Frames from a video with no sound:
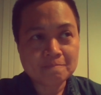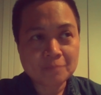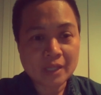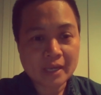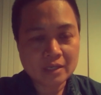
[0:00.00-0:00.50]

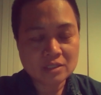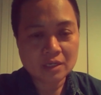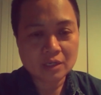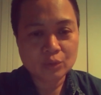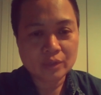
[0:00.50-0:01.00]
clients
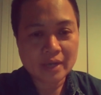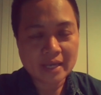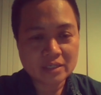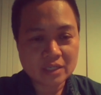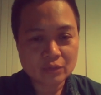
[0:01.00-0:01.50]
include
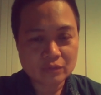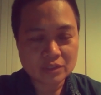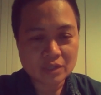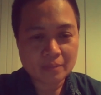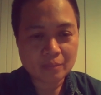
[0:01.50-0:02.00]
90 of the
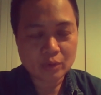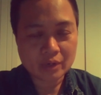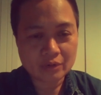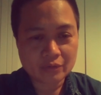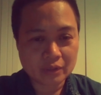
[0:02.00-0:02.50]
top
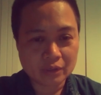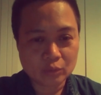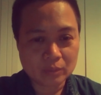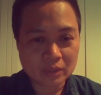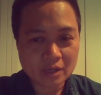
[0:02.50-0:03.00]
100
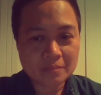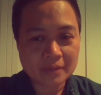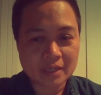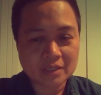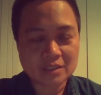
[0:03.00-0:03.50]
global
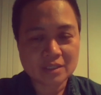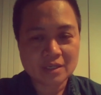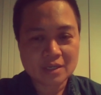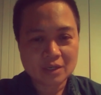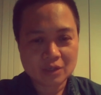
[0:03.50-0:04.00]
companies.
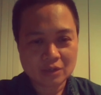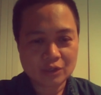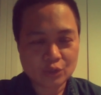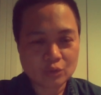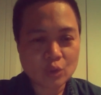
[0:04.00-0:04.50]

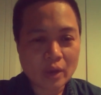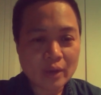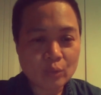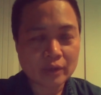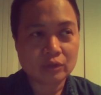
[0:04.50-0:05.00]
So I
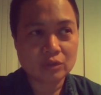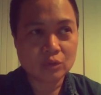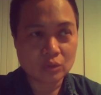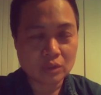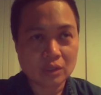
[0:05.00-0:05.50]
worked on
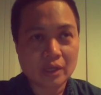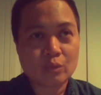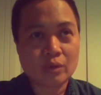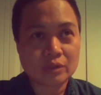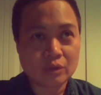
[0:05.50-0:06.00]
Google, I
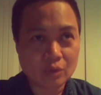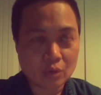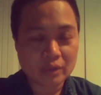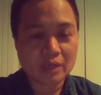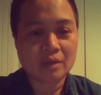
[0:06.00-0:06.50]
worked on
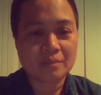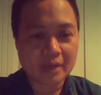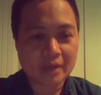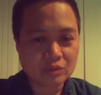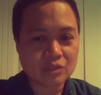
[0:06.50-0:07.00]
Nokia,
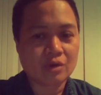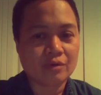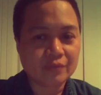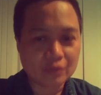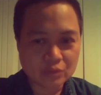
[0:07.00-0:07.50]

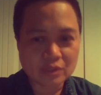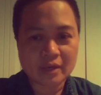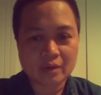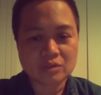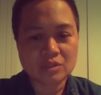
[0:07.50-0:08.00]
Microsoft, those
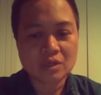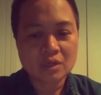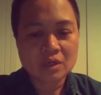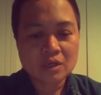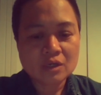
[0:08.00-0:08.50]
accounts.
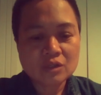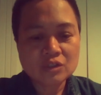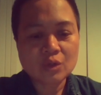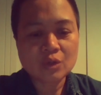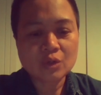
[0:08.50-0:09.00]

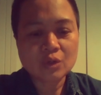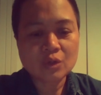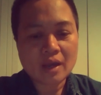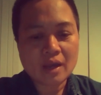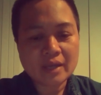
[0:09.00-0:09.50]
So
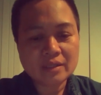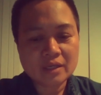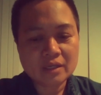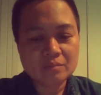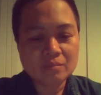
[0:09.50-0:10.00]
I
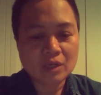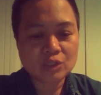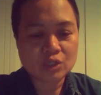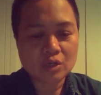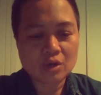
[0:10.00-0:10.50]
did
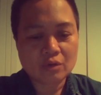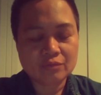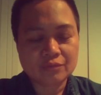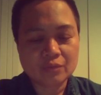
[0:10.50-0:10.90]
much of